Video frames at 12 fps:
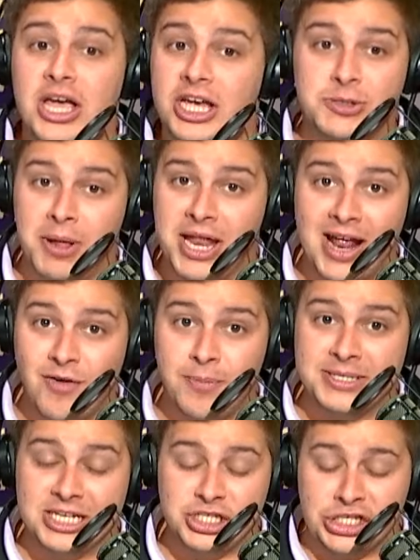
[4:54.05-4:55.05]
He's played every
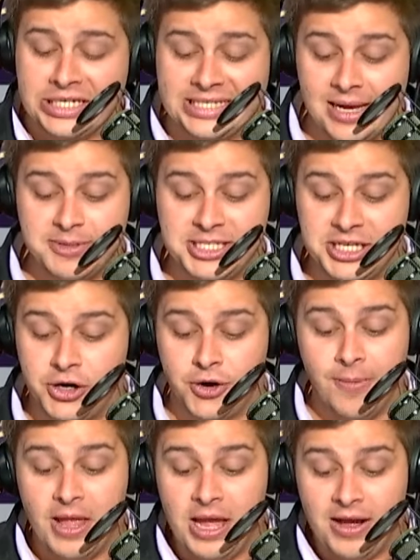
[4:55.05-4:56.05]
position except center.